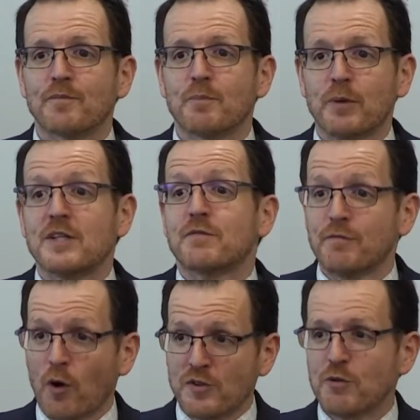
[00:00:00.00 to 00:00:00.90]
Please
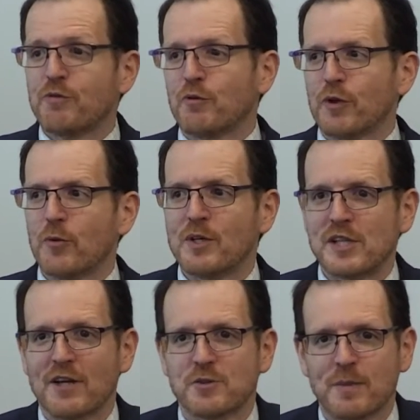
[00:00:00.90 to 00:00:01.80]
also feel free to reach
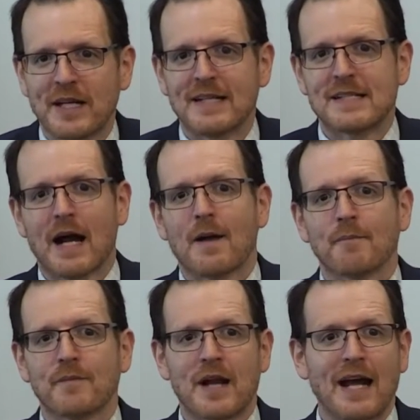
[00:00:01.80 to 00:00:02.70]
out to me
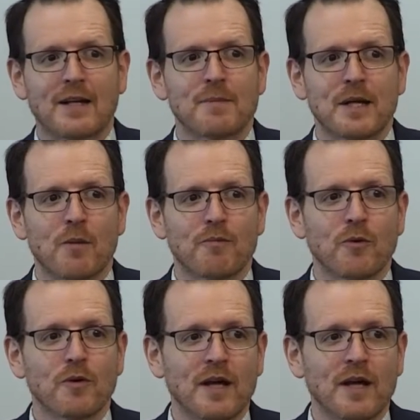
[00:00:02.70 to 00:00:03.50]
anytime that I can be helpful,